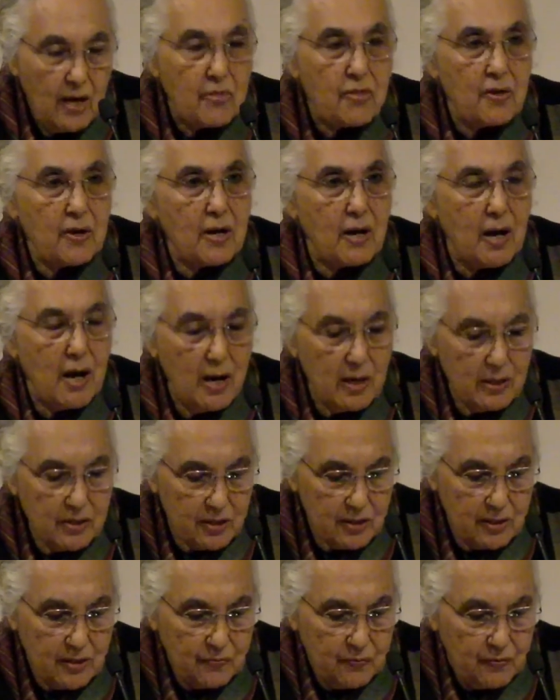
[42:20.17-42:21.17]
the
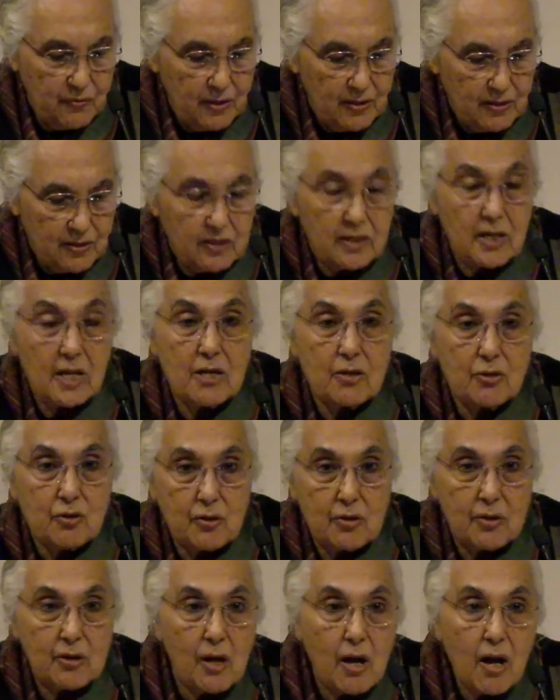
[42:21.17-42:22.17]
caste
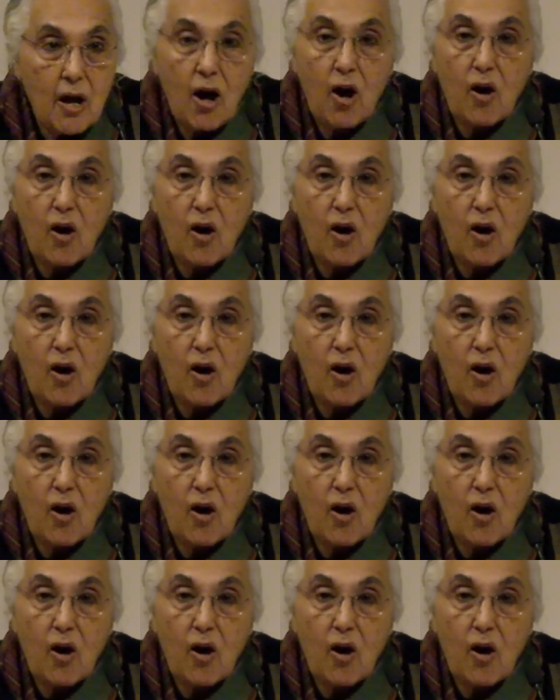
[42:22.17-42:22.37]
differentiation